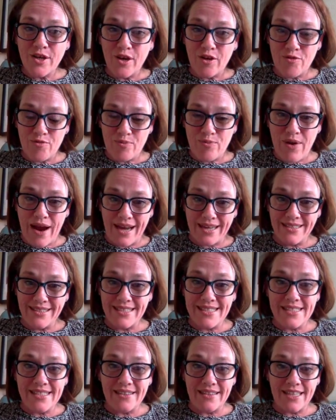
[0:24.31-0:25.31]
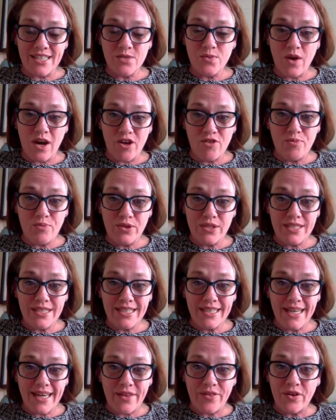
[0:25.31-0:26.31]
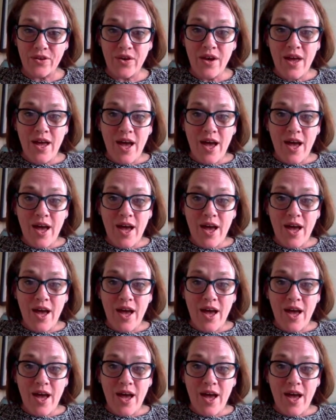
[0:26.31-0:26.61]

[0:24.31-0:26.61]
of practice, and that's why I've put together